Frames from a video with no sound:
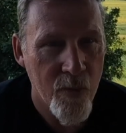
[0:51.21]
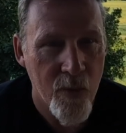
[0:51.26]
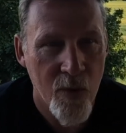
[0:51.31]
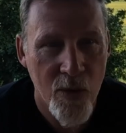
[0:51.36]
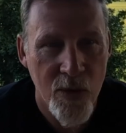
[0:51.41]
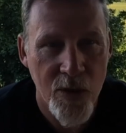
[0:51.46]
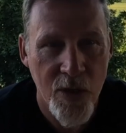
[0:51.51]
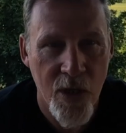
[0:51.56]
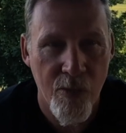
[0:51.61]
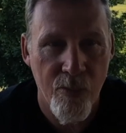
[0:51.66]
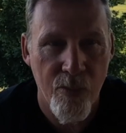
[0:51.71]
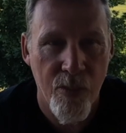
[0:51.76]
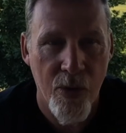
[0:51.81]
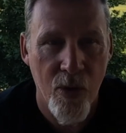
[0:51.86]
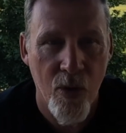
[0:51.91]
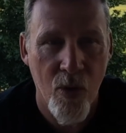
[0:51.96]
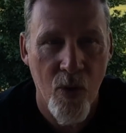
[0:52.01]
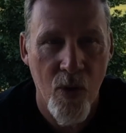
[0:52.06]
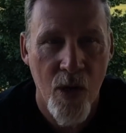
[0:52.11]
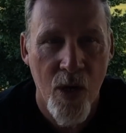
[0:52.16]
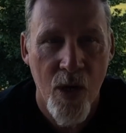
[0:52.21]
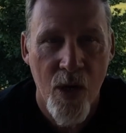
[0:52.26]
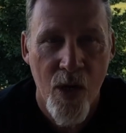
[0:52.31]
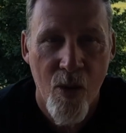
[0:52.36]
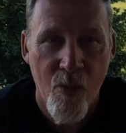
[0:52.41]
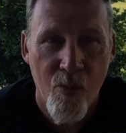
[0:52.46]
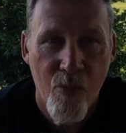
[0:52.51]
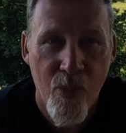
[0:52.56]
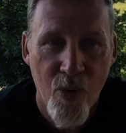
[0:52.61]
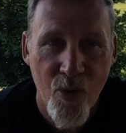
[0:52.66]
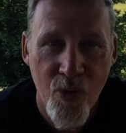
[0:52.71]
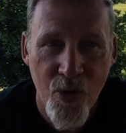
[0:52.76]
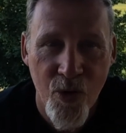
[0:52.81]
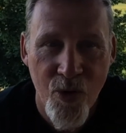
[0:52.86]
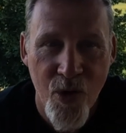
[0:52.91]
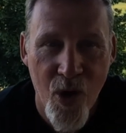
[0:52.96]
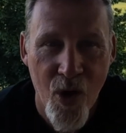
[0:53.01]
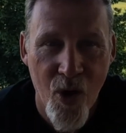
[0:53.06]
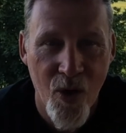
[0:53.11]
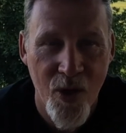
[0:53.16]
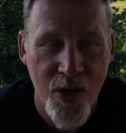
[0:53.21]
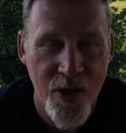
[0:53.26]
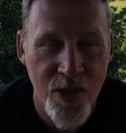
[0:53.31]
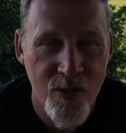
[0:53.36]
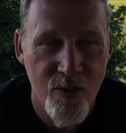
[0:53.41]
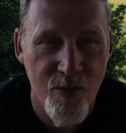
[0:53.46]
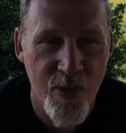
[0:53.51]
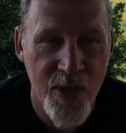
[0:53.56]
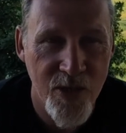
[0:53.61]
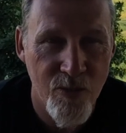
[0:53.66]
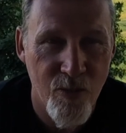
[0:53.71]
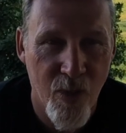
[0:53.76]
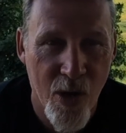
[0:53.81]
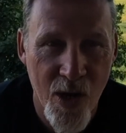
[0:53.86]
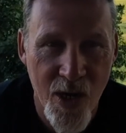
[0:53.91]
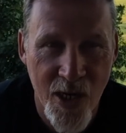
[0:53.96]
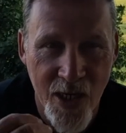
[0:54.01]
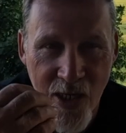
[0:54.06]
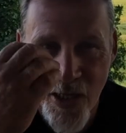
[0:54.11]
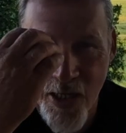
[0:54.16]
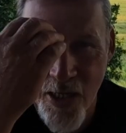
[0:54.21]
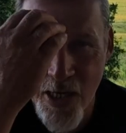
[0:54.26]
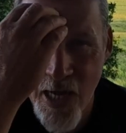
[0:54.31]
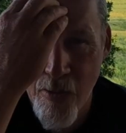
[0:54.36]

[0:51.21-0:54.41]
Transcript: Looks like Bo their dog is barking. The